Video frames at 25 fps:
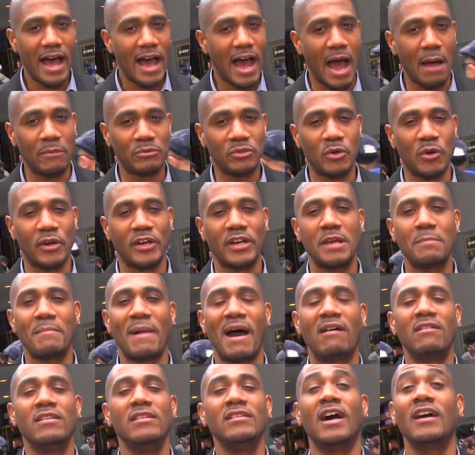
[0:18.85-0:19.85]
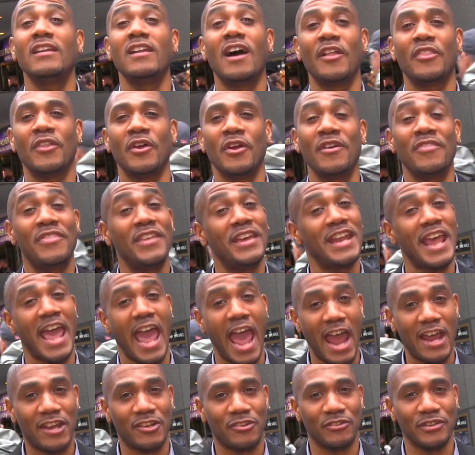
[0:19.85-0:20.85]
I'm talking about none other than
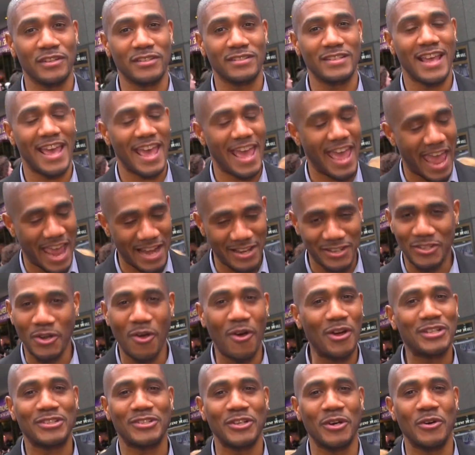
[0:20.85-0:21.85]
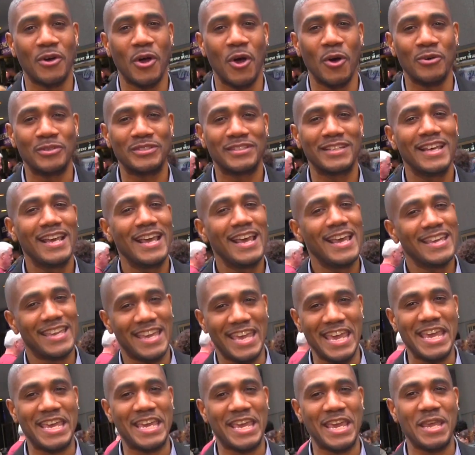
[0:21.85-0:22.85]
actress and talk show host
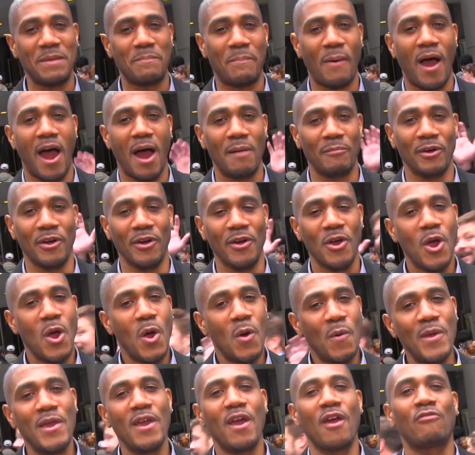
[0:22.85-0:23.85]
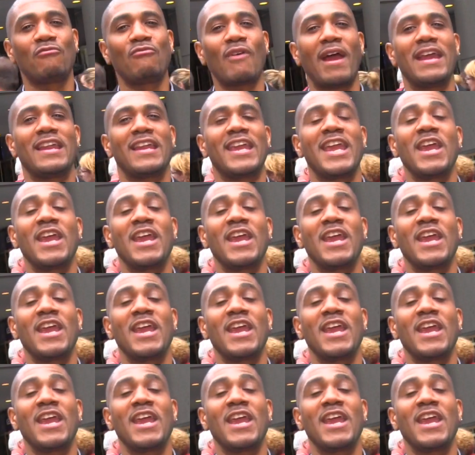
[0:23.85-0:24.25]
KeKe Palmer. We are right